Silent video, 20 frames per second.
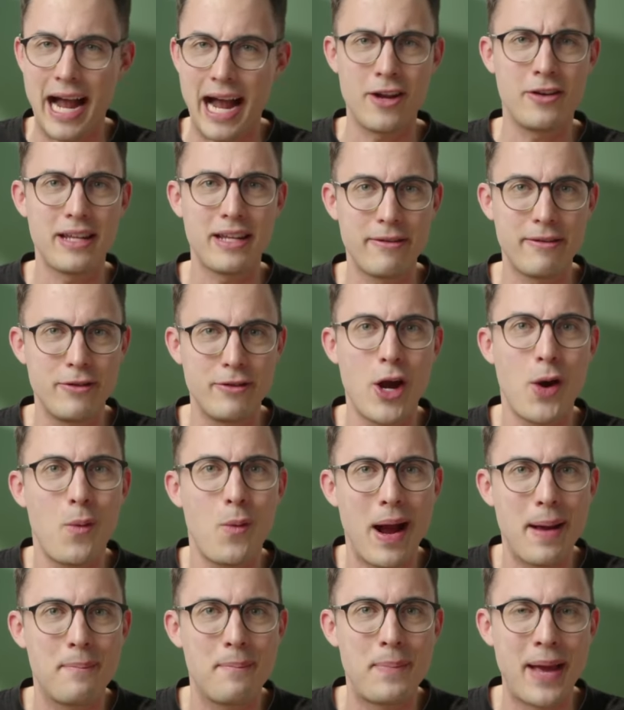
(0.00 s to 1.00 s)
I don't even know
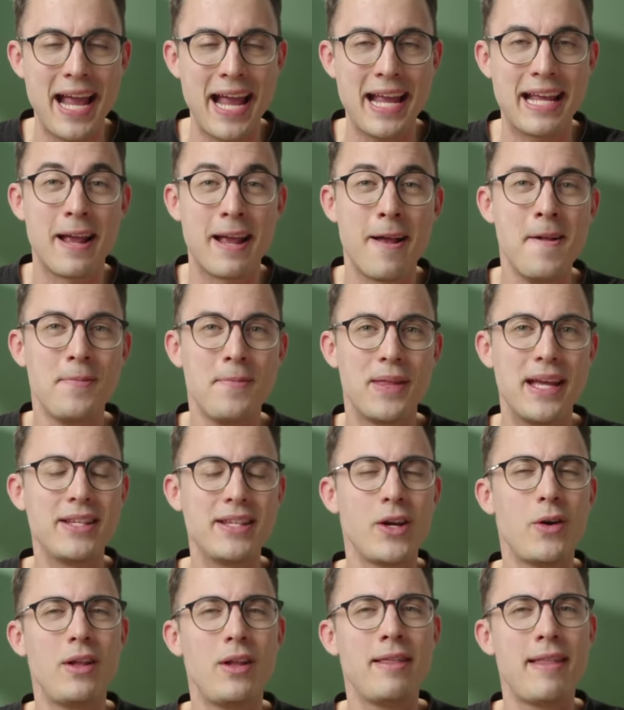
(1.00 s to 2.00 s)
why I'm paying.
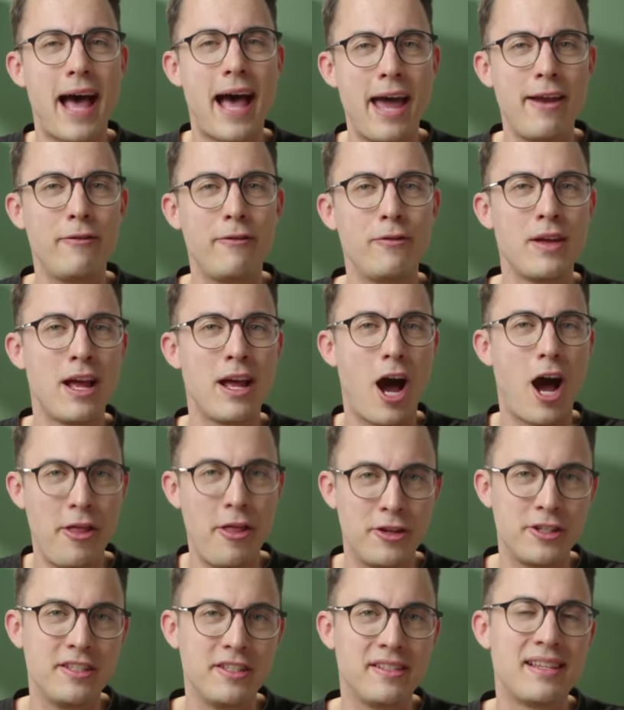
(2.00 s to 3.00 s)
And so a lot of
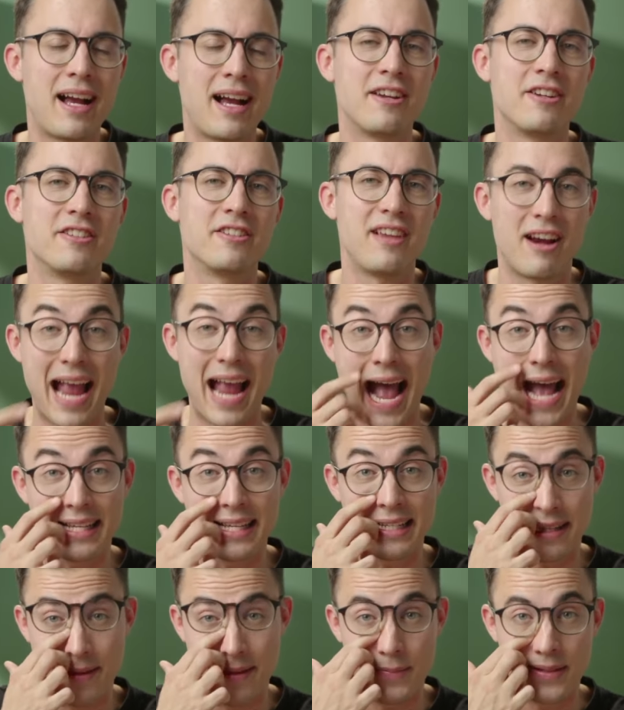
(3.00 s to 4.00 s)
other designers are
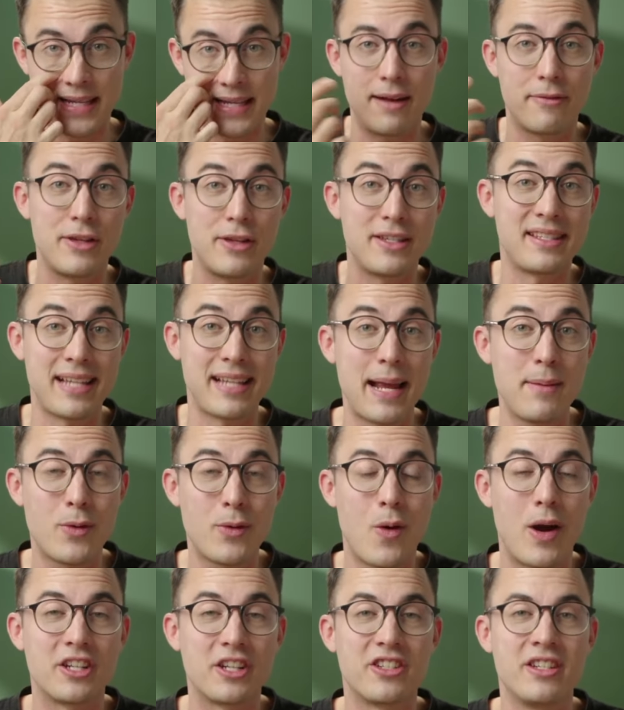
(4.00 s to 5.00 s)
asking themselves the same
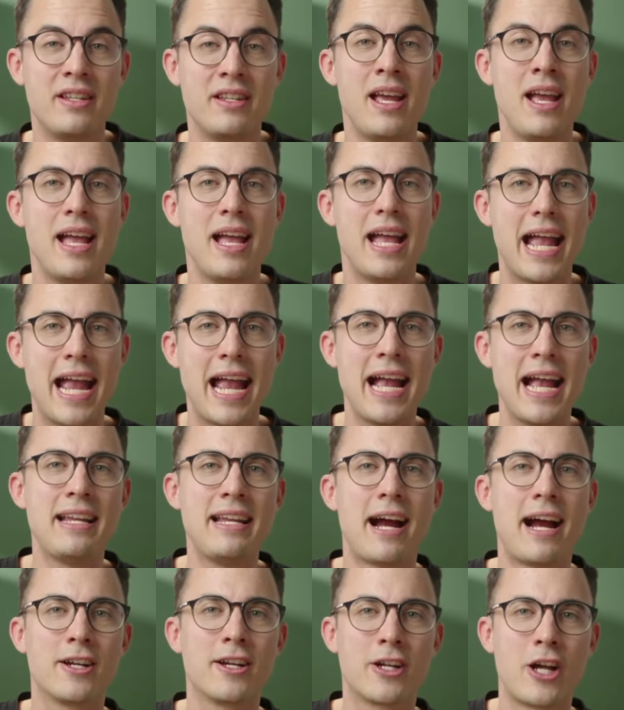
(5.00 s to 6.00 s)
question
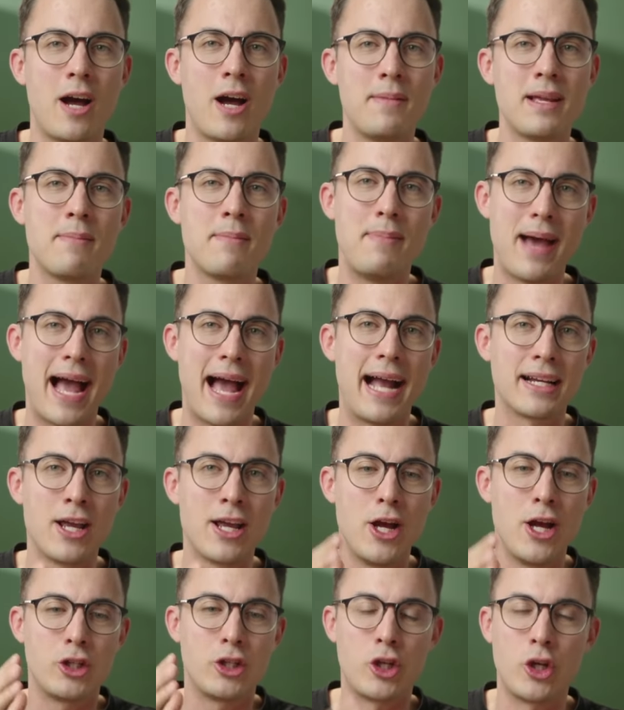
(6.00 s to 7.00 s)
and are coming
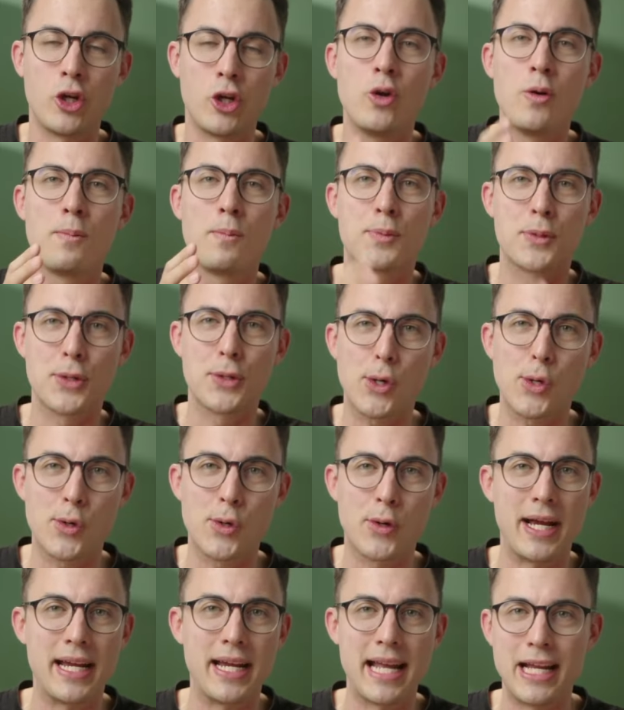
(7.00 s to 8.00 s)
back to
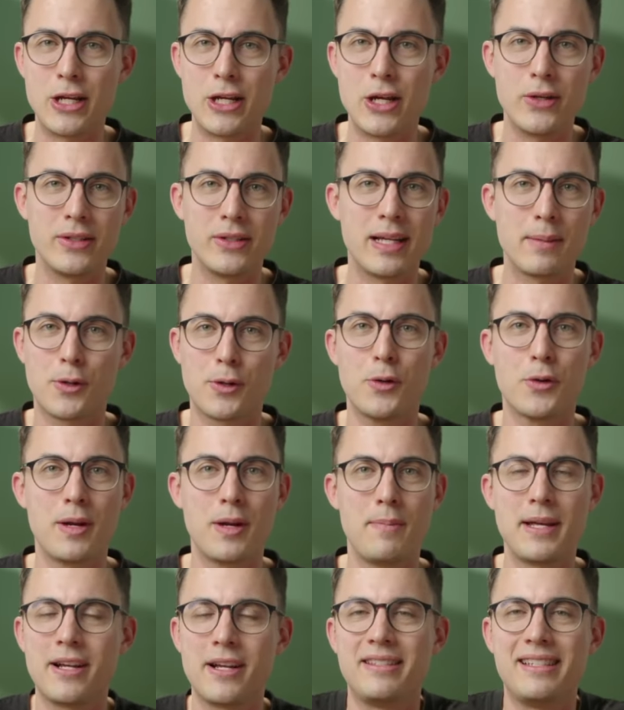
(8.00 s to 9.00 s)
Procreate and using
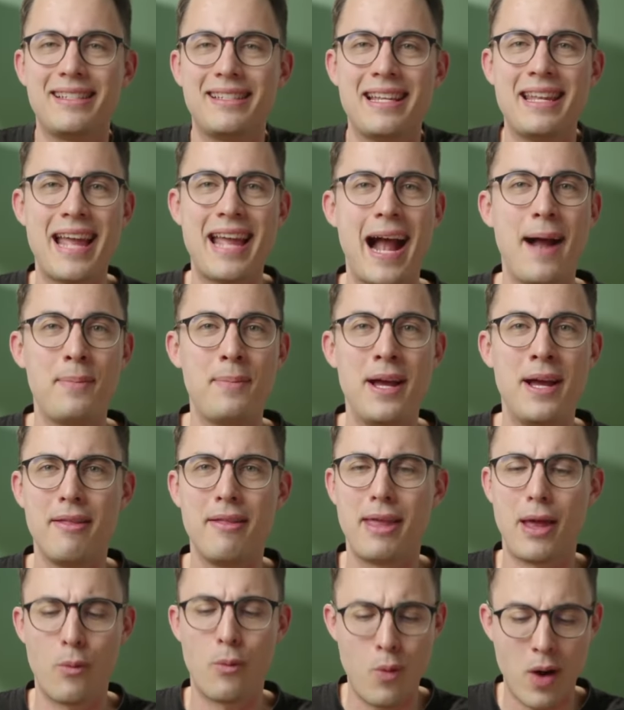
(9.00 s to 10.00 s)
Procreate because it's an app
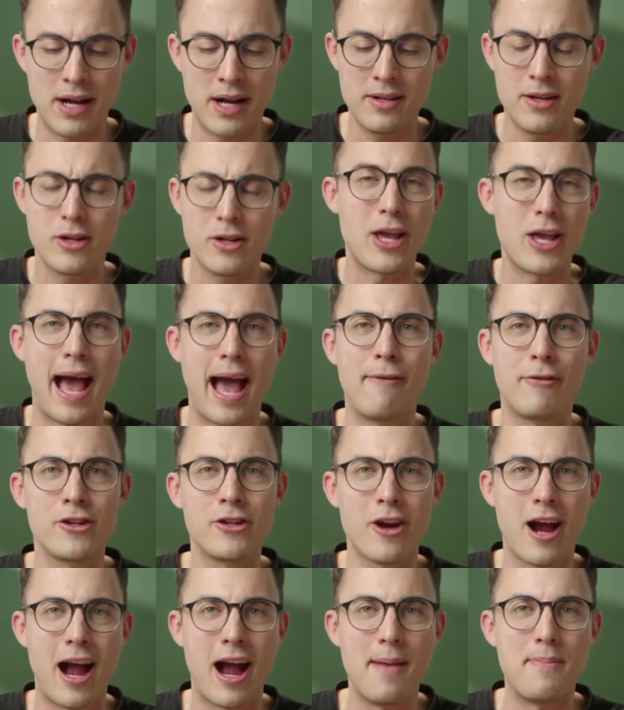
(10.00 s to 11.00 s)
that one, you have
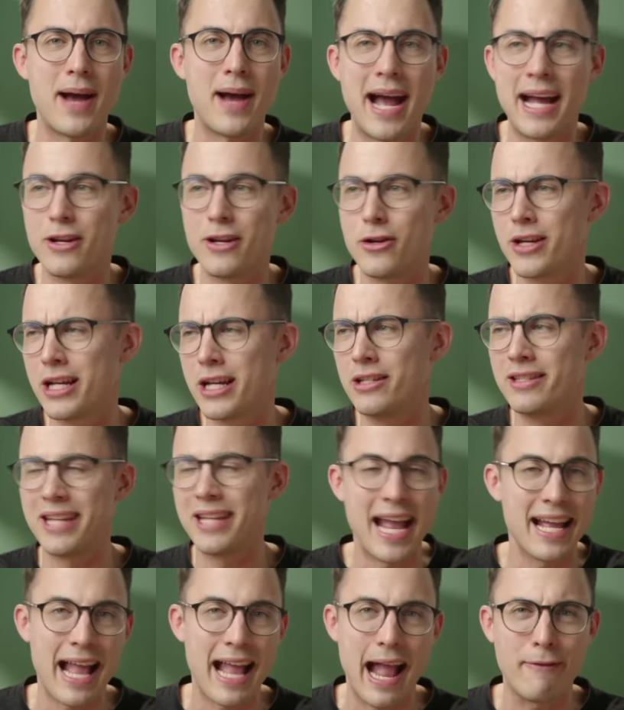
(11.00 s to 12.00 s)
on your iPad, you can
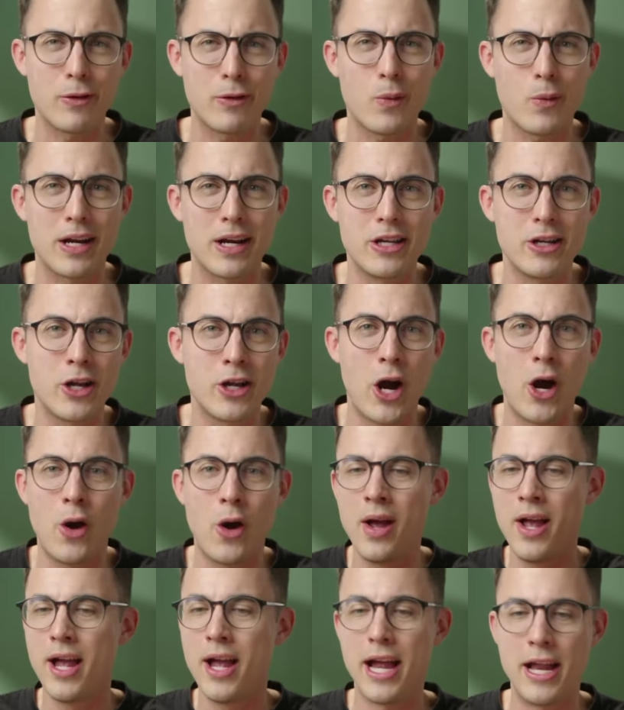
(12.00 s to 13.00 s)
take everywhere you
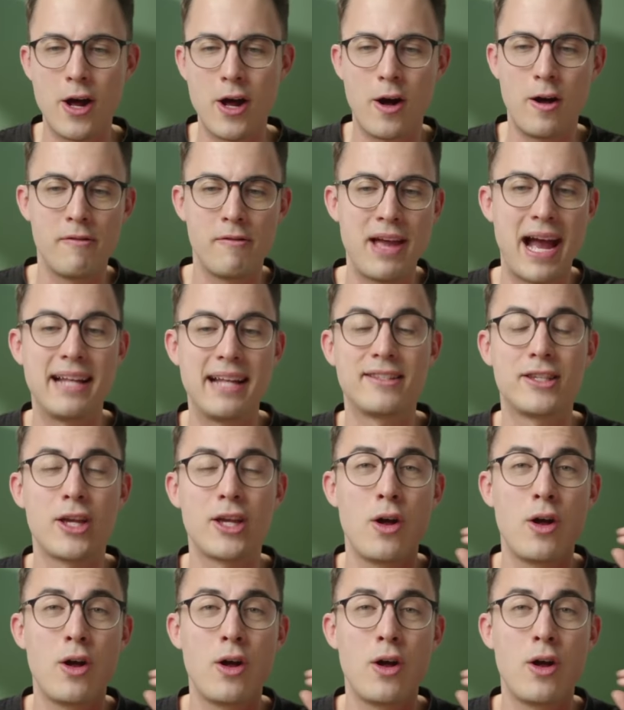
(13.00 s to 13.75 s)
go and all that.